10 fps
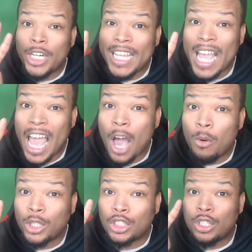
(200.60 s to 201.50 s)

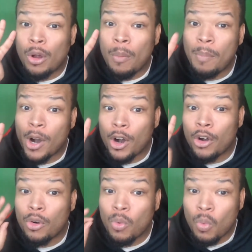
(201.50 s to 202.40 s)
hours per
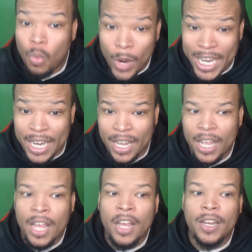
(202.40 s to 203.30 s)
week.
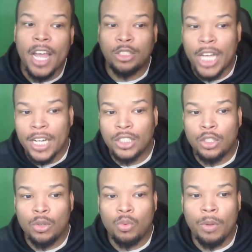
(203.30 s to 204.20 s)
Now, China's
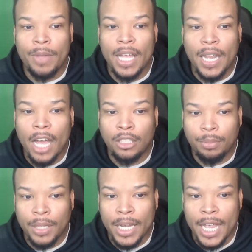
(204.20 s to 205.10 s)
youth will be allowed to
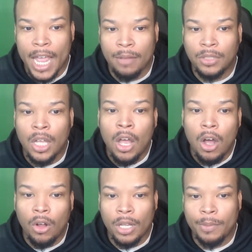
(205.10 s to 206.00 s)
play games
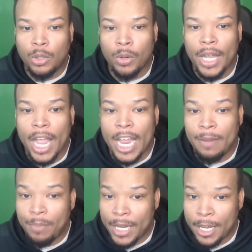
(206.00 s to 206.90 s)
only between 8
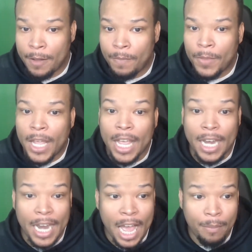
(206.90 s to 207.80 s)
p.m. and
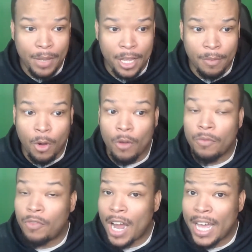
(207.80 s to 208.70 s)
9 p.m. on
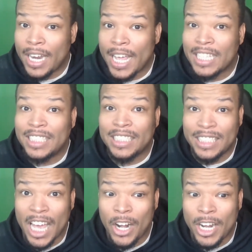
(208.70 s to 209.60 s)
Fridays,
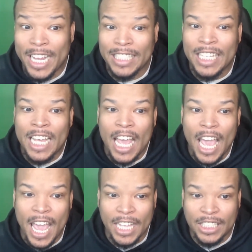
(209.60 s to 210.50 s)
Saturdays,
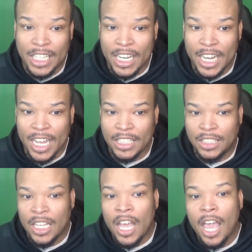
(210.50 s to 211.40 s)
and Sundays,
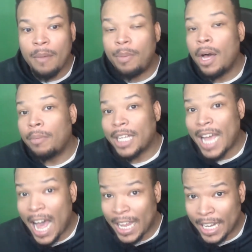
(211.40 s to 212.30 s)
and public
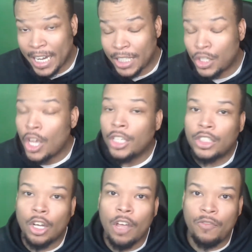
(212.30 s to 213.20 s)
holidays. So,
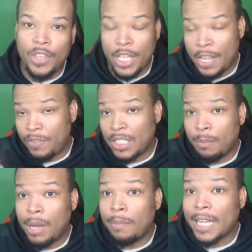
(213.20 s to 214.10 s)
if it's a
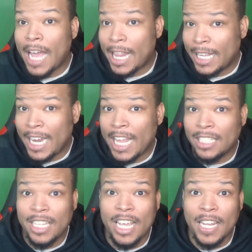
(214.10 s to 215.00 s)
public holiday and
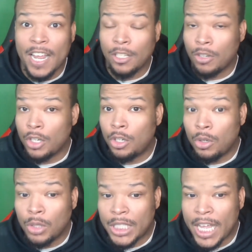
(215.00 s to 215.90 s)
say it lands on a
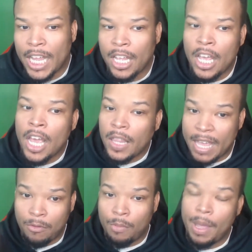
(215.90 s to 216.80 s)
Tuesday, they
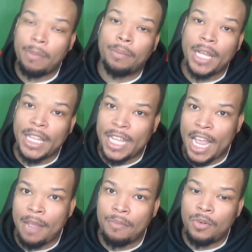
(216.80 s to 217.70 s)
will be able to play the
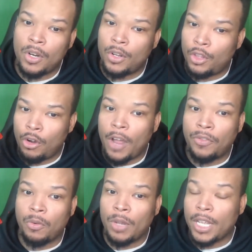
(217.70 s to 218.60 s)
game throughout the
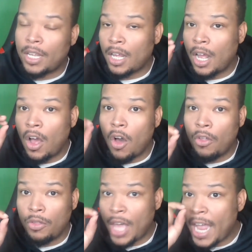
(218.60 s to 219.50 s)
week
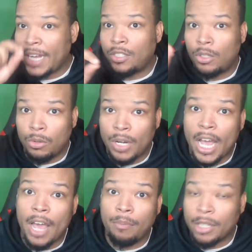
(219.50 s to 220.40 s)
on 8 through
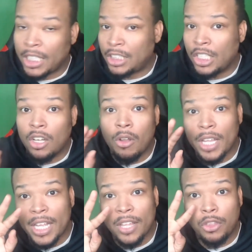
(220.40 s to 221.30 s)
9, but they still only
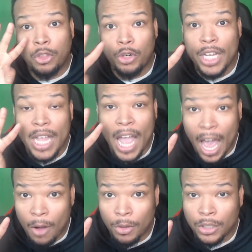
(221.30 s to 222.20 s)
get 3
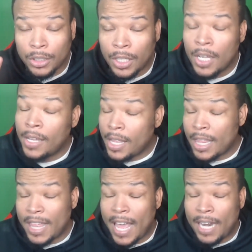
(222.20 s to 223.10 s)
hours.
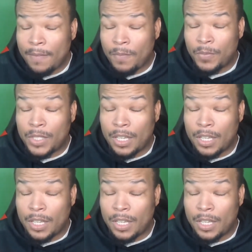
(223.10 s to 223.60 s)
That to